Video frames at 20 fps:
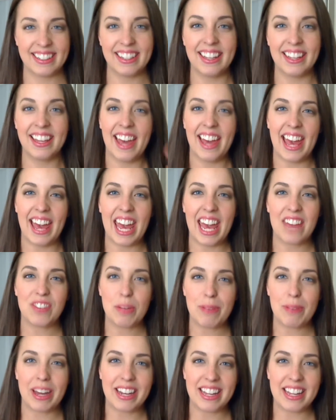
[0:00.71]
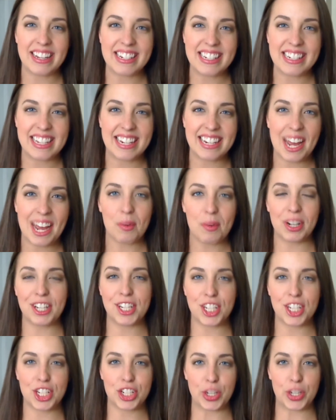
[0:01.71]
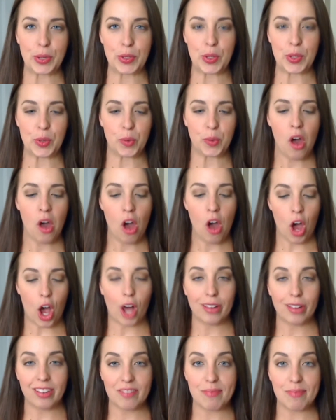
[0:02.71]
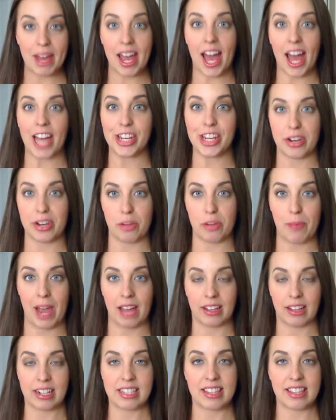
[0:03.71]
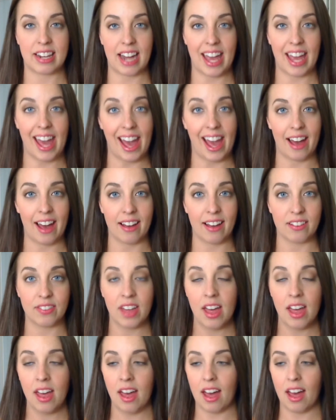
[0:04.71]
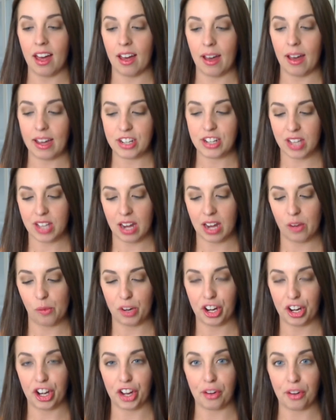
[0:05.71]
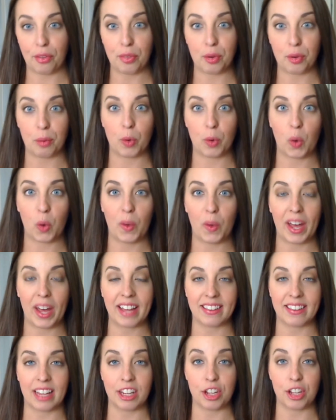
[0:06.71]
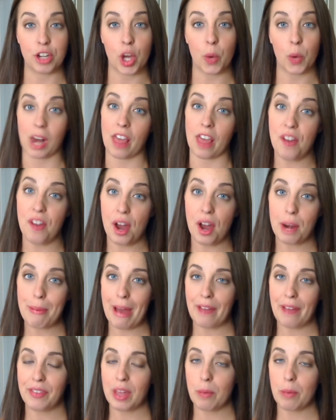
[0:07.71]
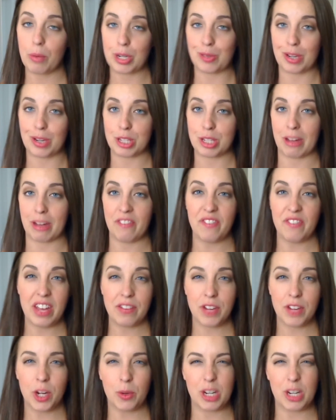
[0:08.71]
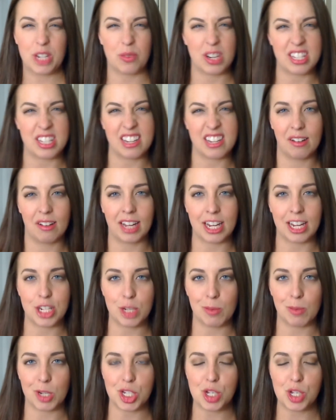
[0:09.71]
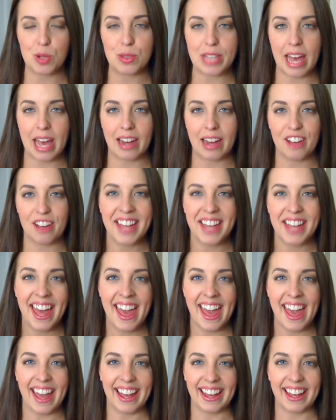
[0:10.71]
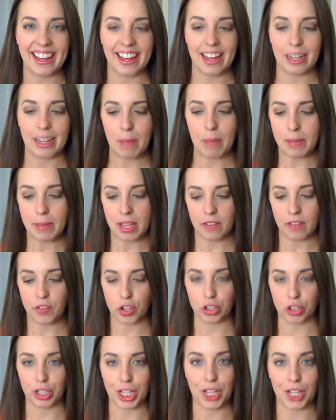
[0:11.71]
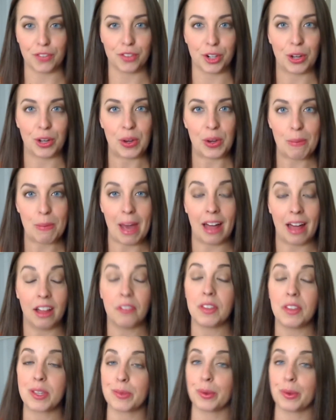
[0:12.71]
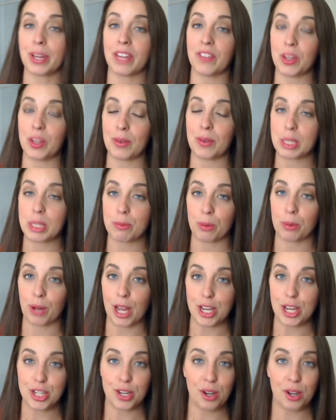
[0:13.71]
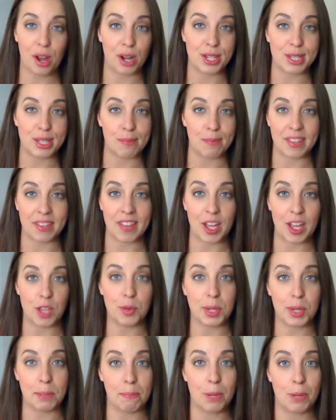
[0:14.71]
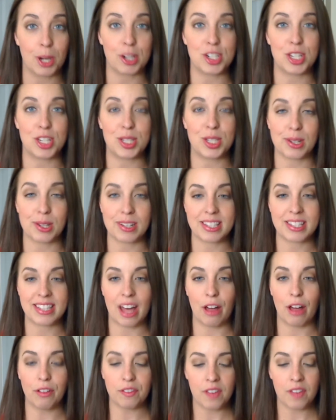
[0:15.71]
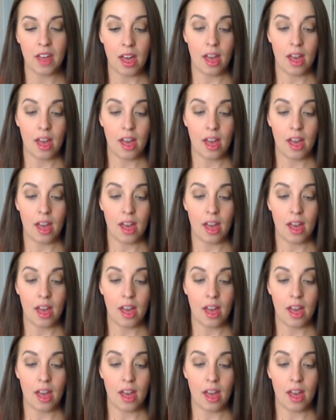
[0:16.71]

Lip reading: Hey everybody! Today I wanted to show you all of my eyeshadow palettes that I have. I just kind of wanted to go through them real quick, let you know what I thought about them, which ones are my favorite, which ones I don't get too much use out of, and maybe if you're looking for a new palette, this will give you inspiration on something that you can purchase yourself.